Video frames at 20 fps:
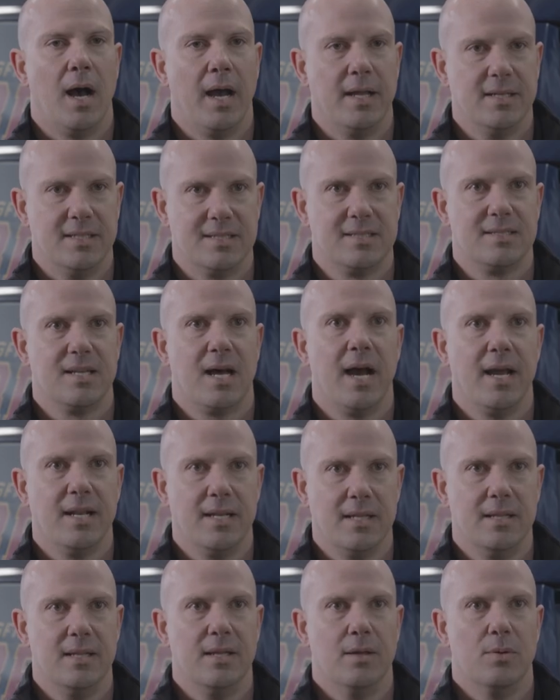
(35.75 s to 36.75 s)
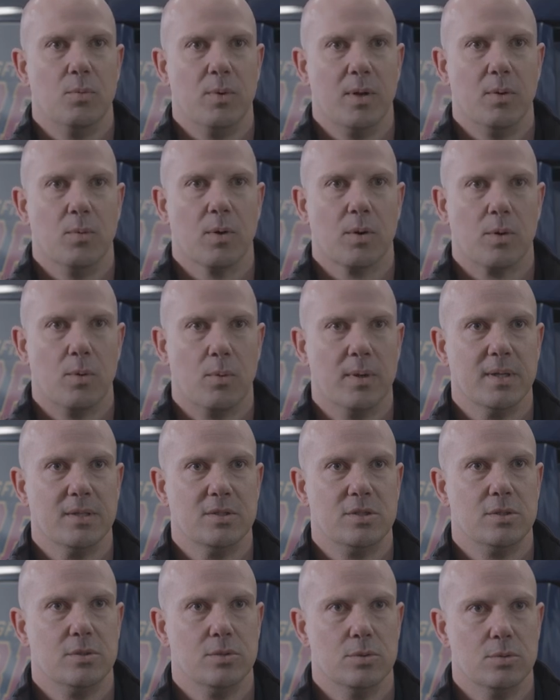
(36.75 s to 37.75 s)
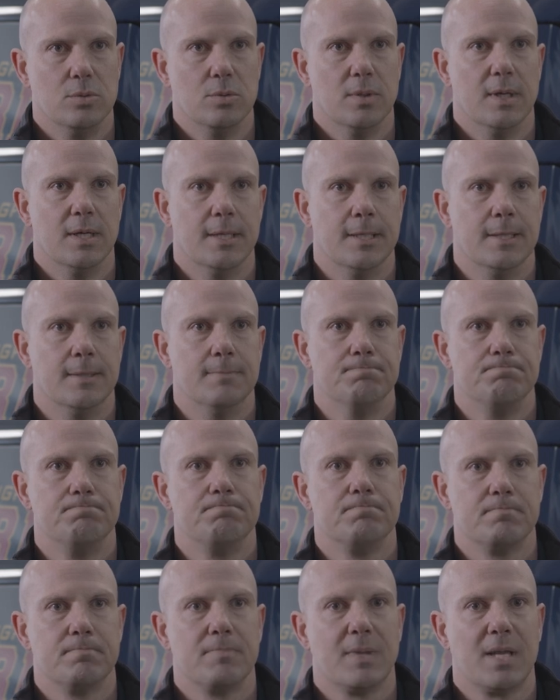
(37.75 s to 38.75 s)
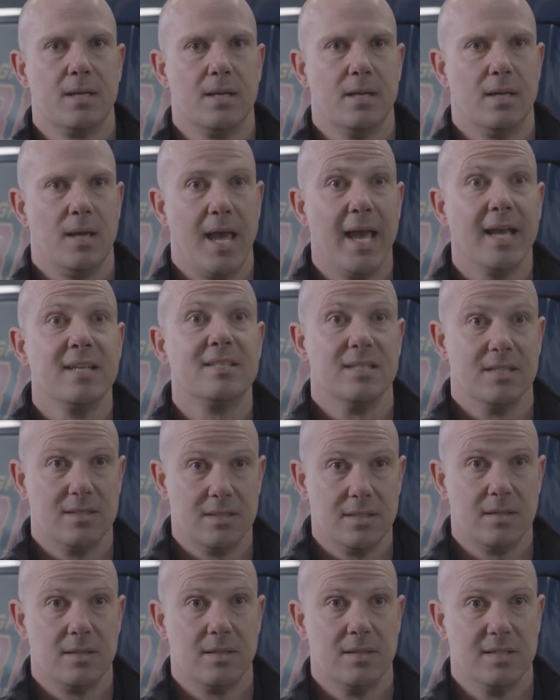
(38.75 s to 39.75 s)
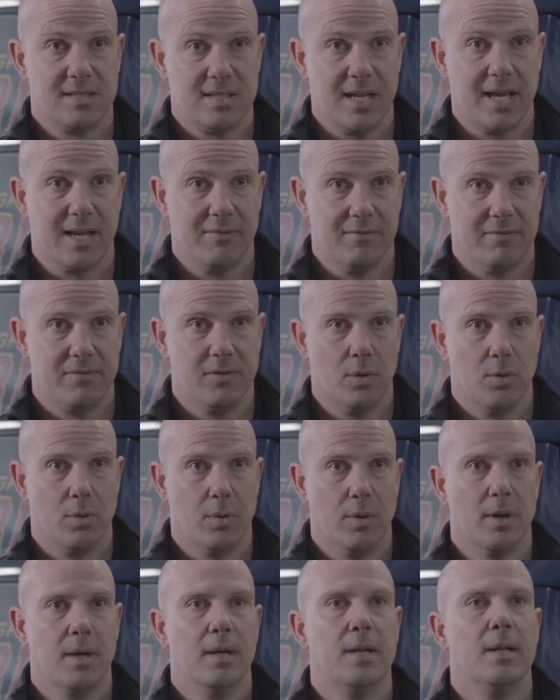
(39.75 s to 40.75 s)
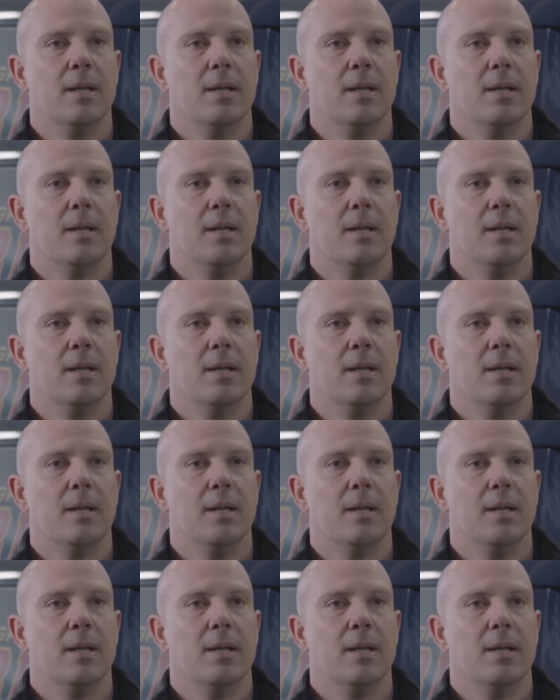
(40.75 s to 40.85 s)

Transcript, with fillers: I decided that we were going to um, exit the second floor.